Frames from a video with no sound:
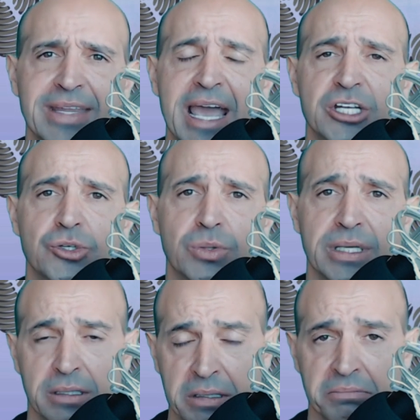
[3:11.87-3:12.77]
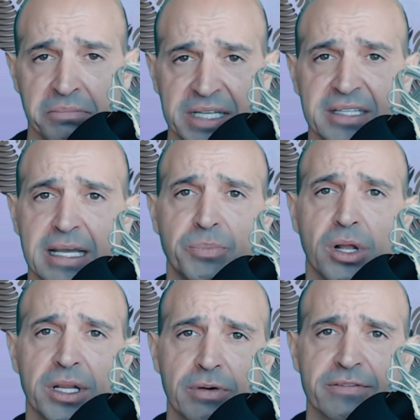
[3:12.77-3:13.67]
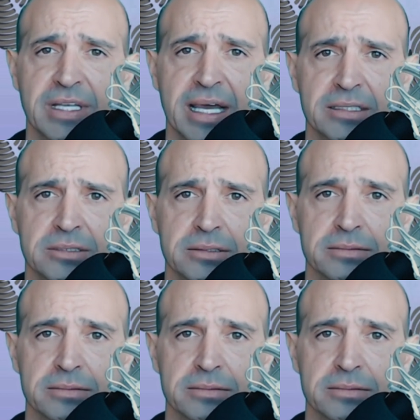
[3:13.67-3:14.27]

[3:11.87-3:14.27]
actually did that polygraph test.